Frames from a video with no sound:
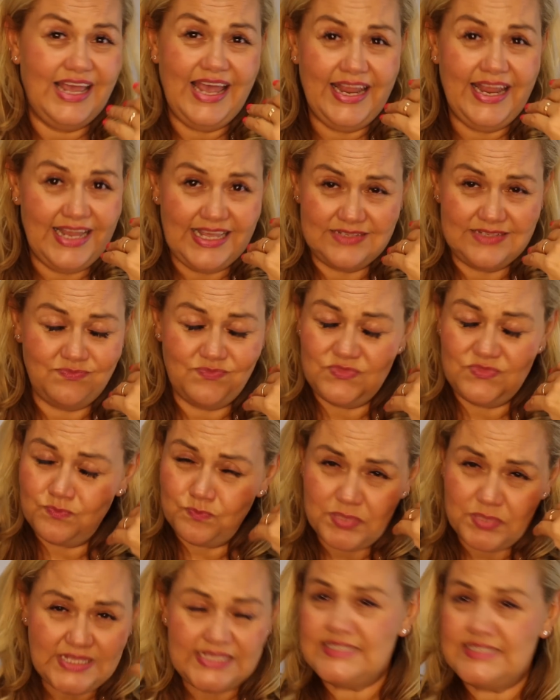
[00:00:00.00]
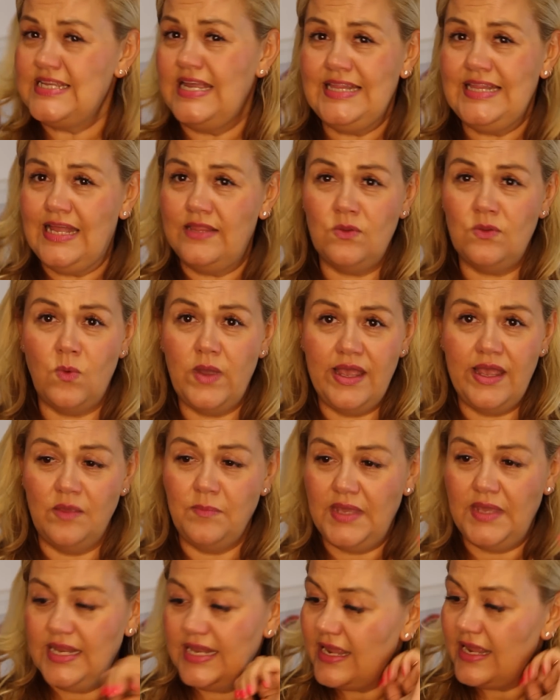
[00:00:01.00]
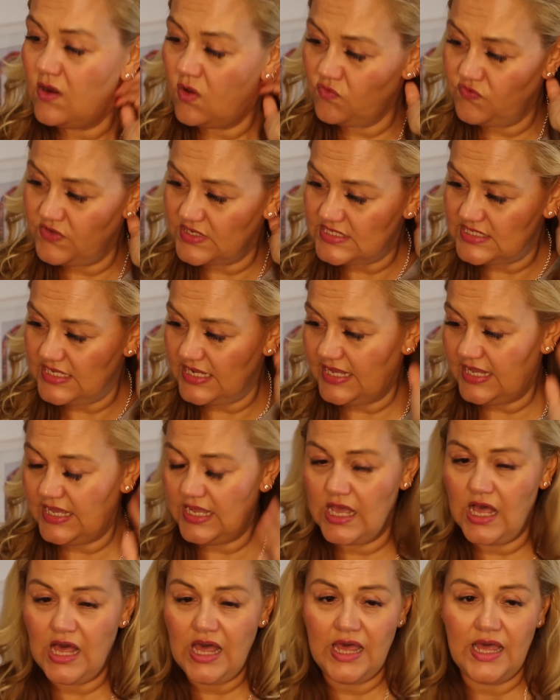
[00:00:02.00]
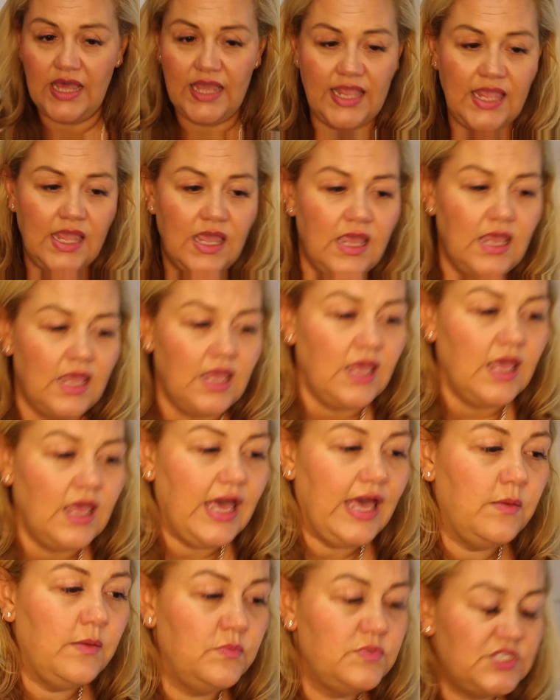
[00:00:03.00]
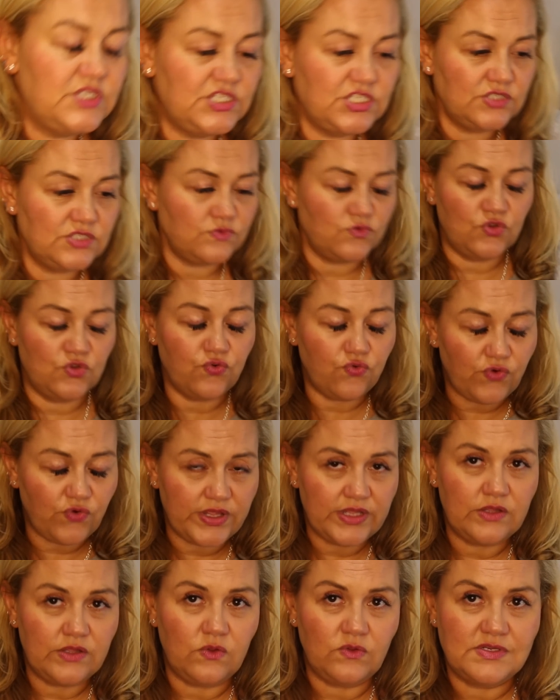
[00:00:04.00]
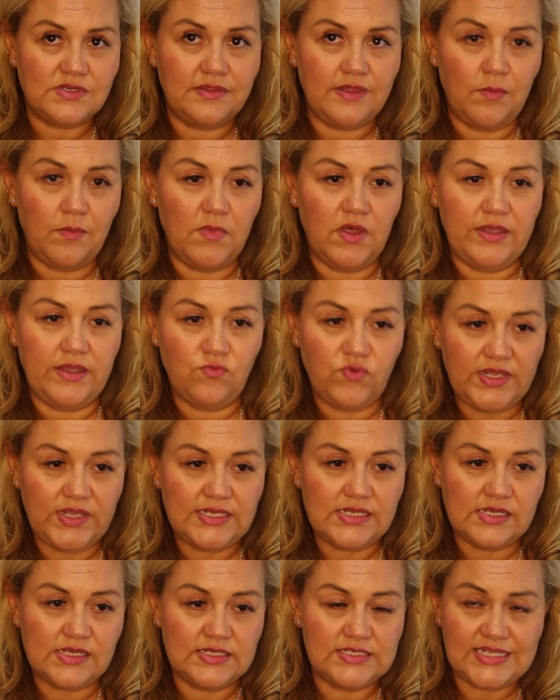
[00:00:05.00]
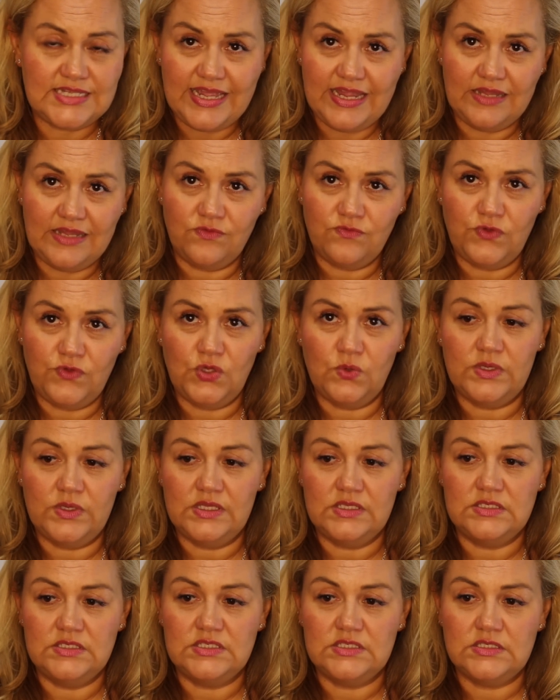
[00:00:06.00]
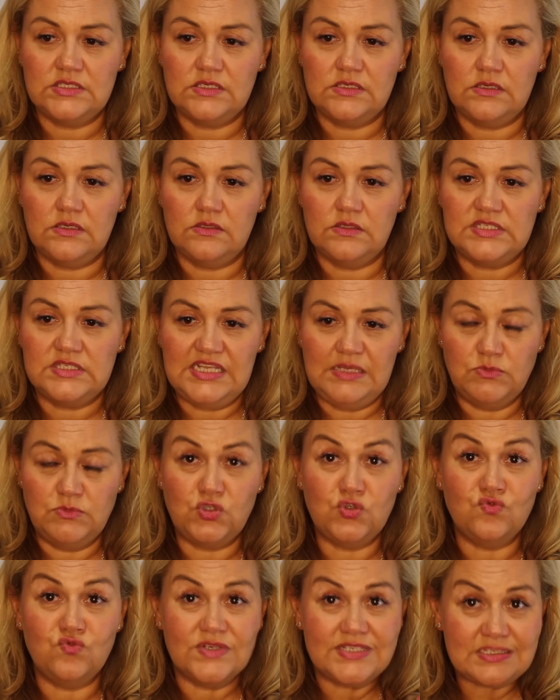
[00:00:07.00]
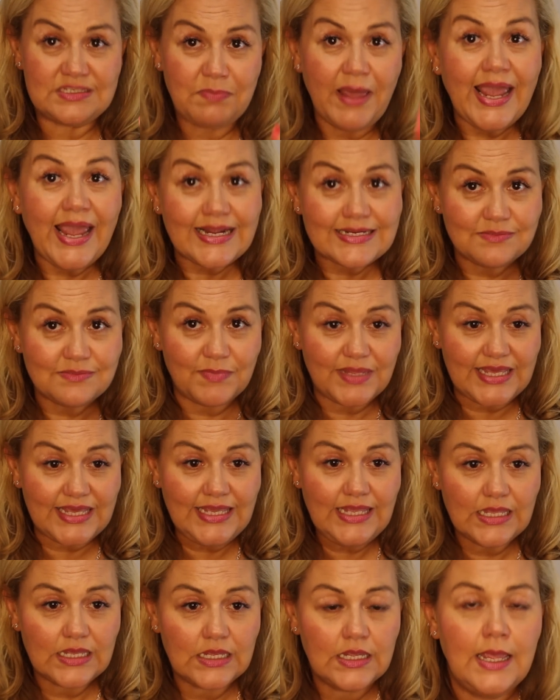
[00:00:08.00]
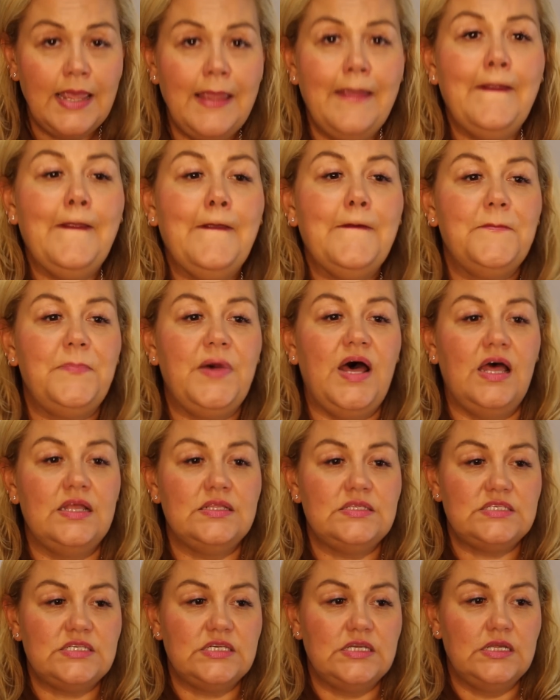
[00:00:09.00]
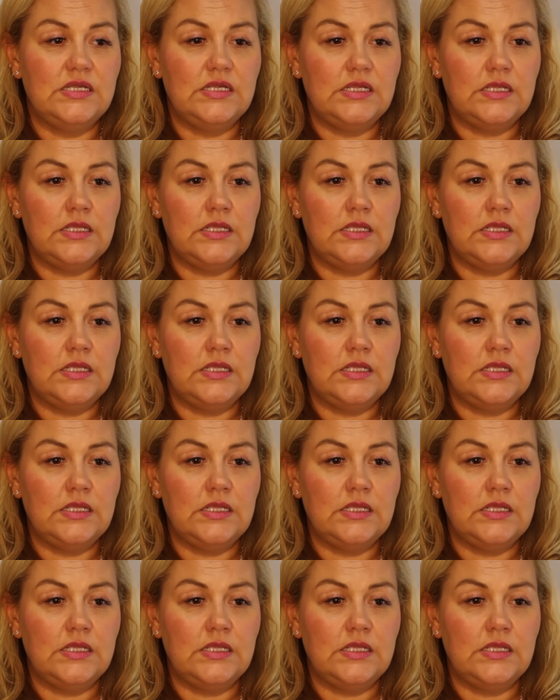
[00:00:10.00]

And please take that the way I mean it. Obviously, I am thrilled that my readers and viewers seem to respect me, but